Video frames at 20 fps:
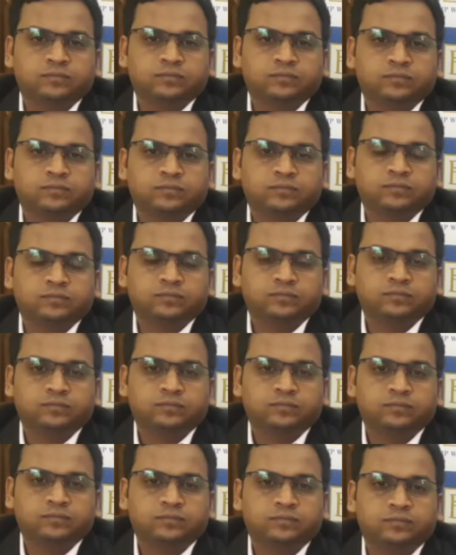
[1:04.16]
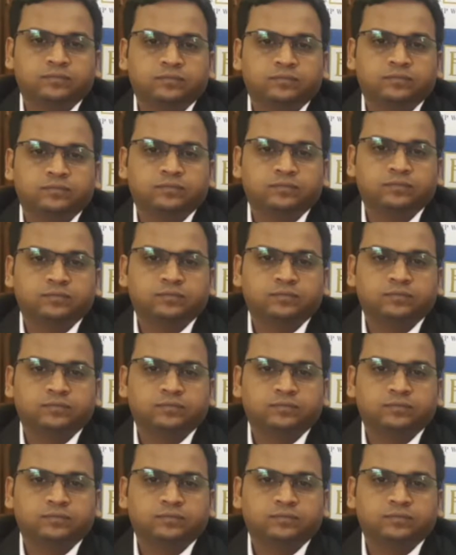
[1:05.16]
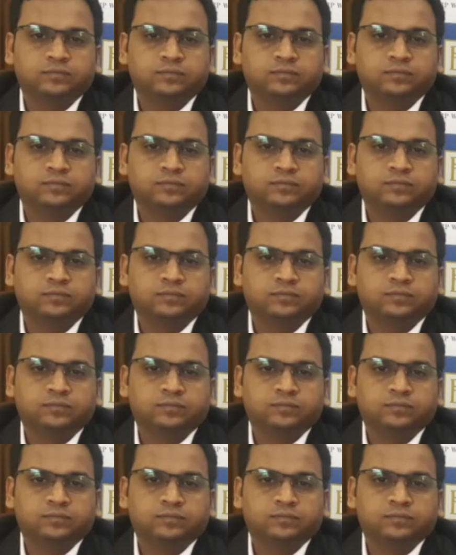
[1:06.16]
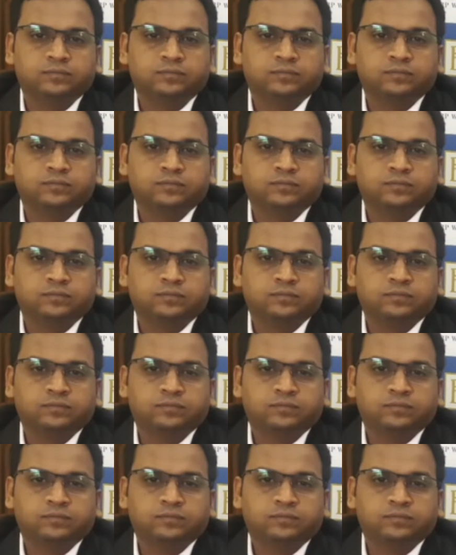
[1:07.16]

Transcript: (silent)